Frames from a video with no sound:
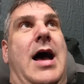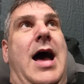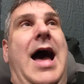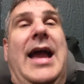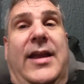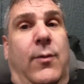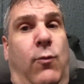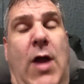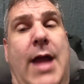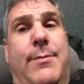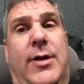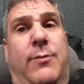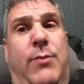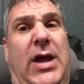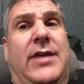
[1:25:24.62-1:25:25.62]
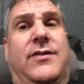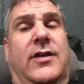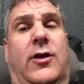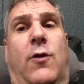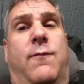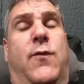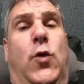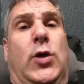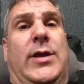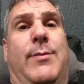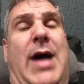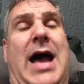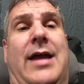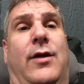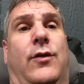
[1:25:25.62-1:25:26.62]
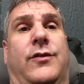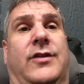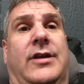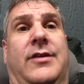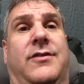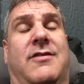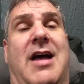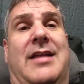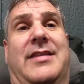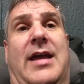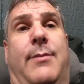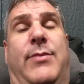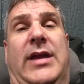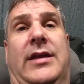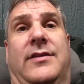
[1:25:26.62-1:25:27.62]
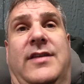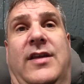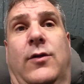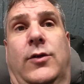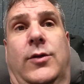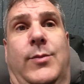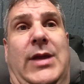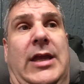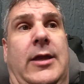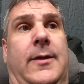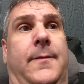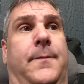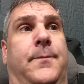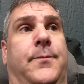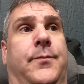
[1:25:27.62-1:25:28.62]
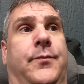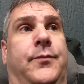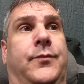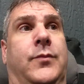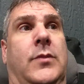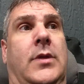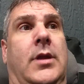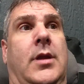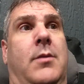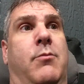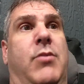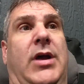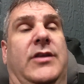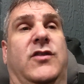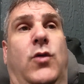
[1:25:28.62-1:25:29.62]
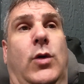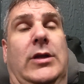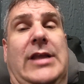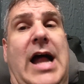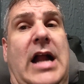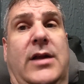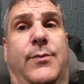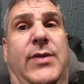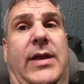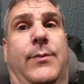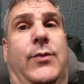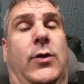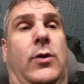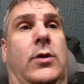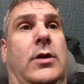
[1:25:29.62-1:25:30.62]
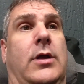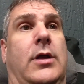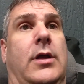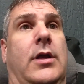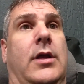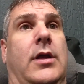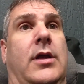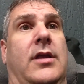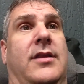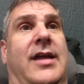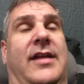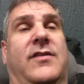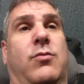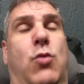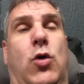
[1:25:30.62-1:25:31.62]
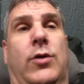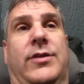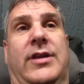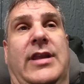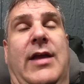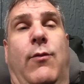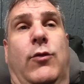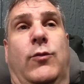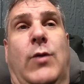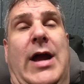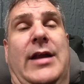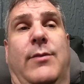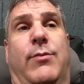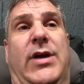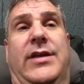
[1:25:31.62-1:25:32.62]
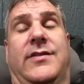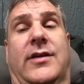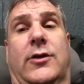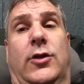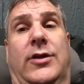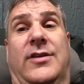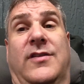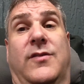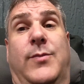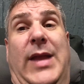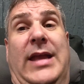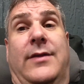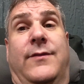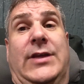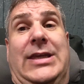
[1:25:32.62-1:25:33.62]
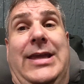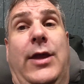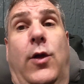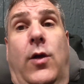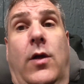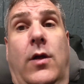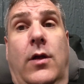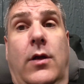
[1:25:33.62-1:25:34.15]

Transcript: I can ride my bicycle 40 miles and it's not that big a deal to me. But to a lot of people, that's more than they would ride a bicycle in the span of a year.